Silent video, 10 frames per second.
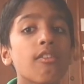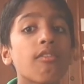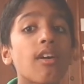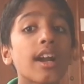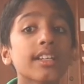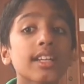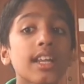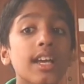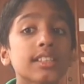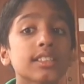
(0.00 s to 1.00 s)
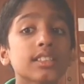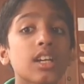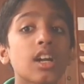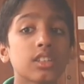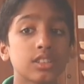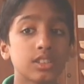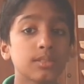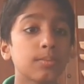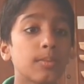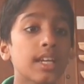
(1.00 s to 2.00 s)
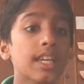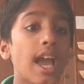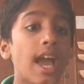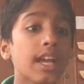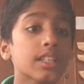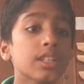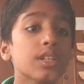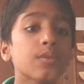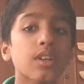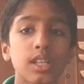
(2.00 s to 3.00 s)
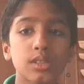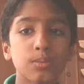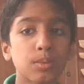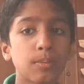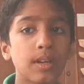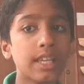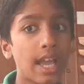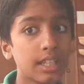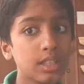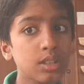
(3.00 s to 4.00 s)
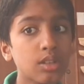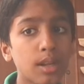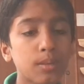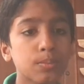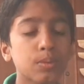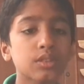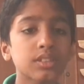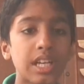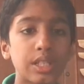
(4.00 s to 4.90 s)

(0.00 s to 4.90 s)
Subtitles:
and salts by active transport. By active transport,